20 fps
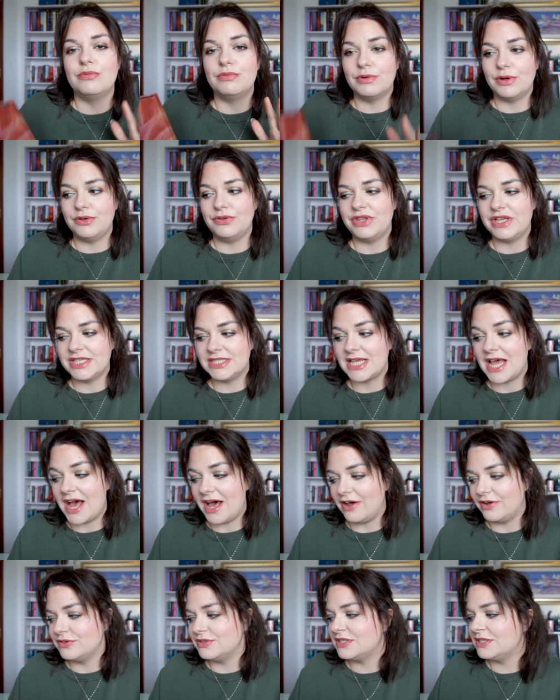roll this
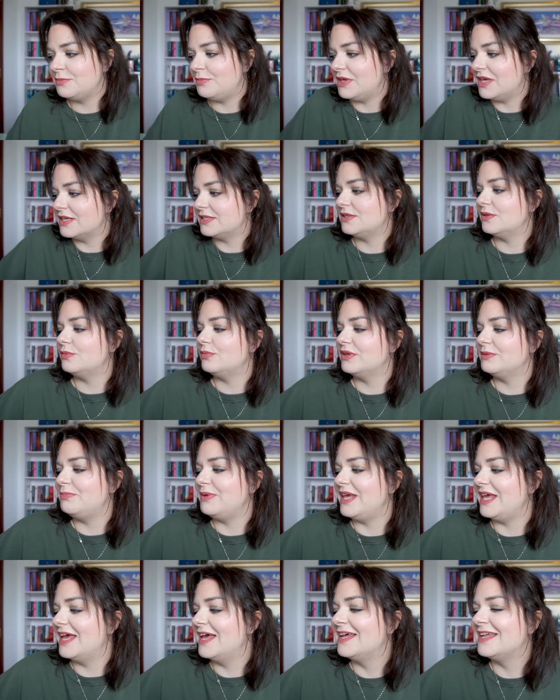out, because it would
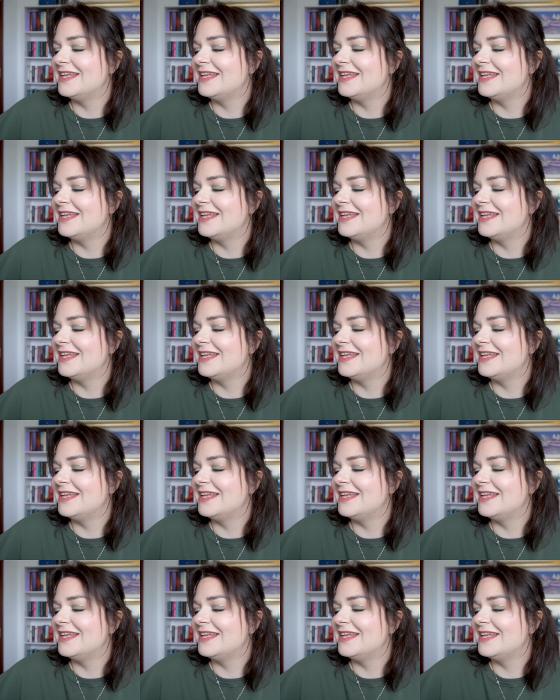be